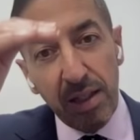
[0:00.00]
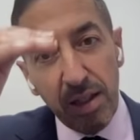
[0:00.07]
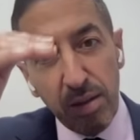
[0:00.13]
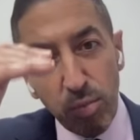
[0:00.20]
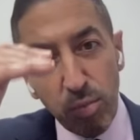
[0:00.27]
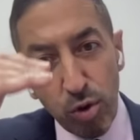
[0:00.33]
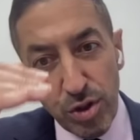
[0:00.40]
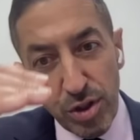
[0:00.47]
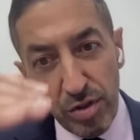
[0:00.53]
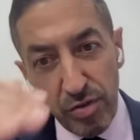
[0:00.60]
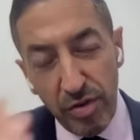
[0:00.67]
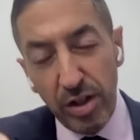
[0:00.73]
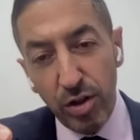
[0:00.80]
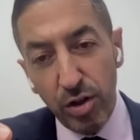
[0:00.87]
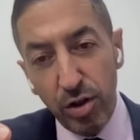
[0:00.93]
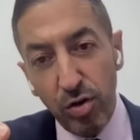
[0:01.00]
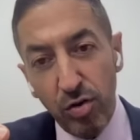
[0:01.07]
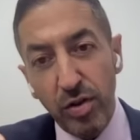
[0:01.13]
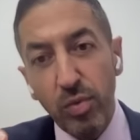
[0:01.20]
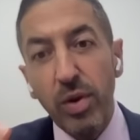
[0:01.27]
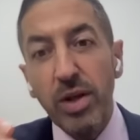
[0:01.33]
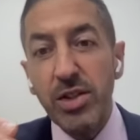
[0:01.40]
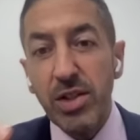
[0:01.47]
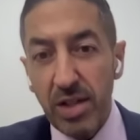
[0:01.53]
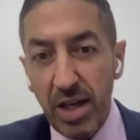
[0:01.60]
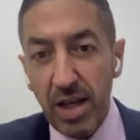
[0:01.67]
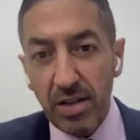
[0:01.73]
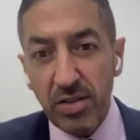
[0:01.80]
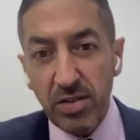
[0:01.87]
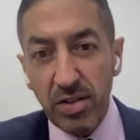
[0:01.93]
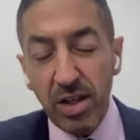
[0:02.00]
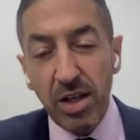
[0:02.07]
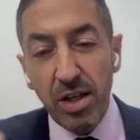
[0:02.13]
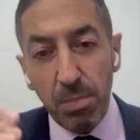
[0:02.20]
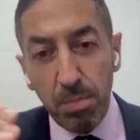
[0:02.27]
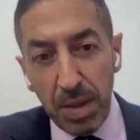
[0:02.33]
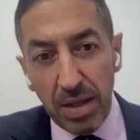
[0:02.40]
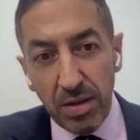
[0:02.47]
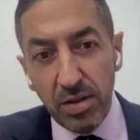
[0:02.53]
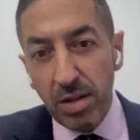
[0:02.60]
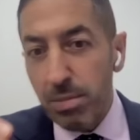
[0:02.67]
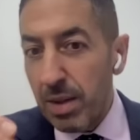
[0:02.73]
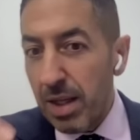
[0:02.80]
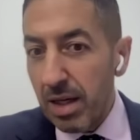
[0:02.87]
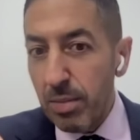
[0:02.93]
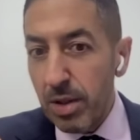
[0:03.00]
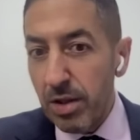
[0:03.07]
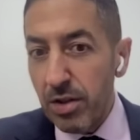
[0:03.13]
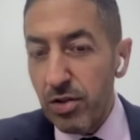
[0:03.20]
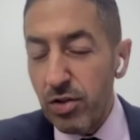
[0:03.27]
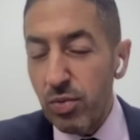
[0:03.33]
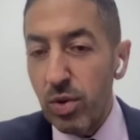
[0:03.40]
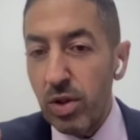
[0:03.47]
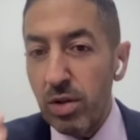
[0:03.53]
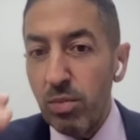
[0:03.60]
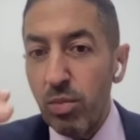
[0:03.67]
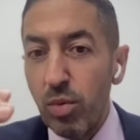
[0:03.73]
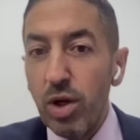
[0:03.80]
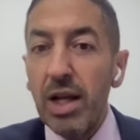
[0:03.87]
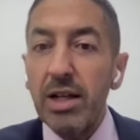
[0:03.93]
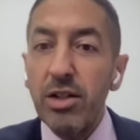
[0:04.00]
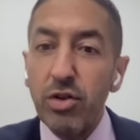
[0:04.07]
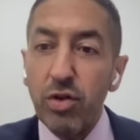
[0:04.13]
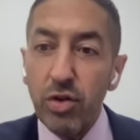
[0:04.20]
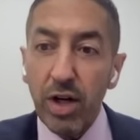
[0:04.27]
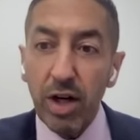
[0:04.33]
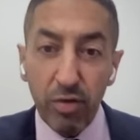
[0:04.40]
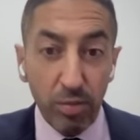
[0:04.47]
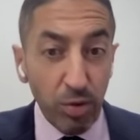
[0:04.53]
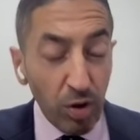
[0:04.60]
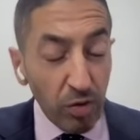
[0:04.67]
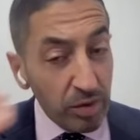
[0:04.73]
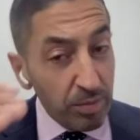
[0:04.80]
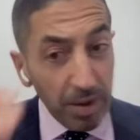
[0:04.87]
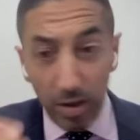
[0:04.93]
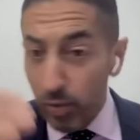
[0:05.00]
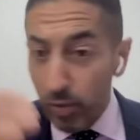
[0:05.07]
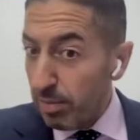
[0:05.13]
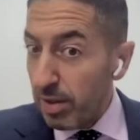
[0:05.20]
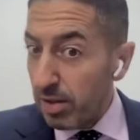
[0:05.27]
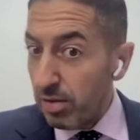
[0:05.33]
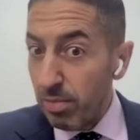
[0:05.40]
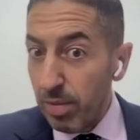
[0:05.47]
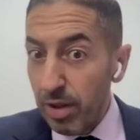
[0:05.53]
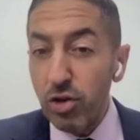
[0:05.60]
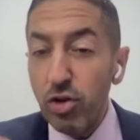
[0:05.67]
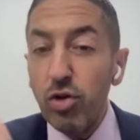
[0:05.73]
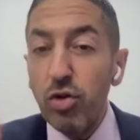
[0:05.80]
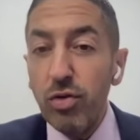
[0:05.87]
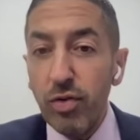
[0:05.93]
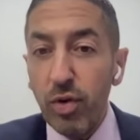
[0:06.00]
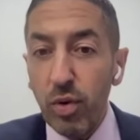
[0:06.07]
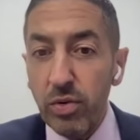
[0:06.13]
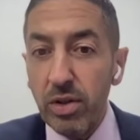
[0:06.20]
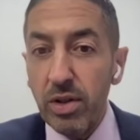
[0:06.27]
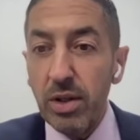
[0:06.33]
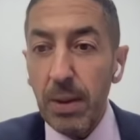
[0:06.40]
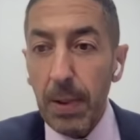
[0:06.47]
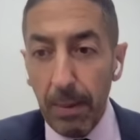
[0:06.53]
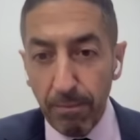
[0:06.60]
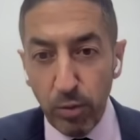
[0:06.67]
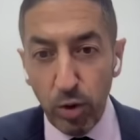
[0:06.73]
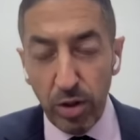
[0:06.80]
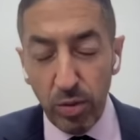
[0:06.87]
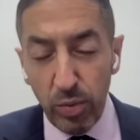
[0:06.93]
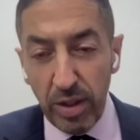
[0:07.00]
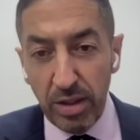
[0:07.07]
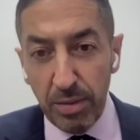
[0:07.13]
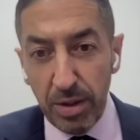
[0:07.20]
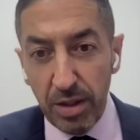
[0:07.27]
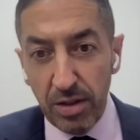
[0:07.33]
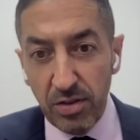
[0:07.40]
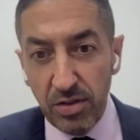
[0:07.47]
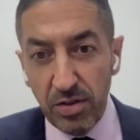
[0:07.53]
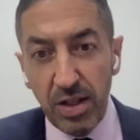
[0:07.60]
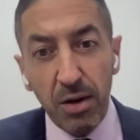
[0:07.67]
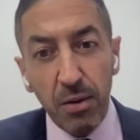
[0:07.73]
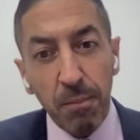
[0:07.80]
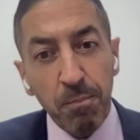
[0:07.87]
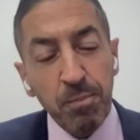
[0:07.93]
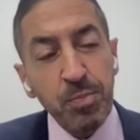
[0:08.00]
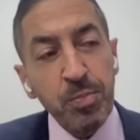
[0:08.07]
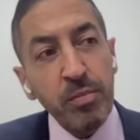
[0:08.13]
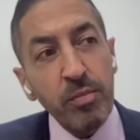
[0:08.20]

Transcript: and then more severe COVID once it hits, meant that Black Americans were more likely to die from COVID by quite a bit, by twofold more than white Americans. Now,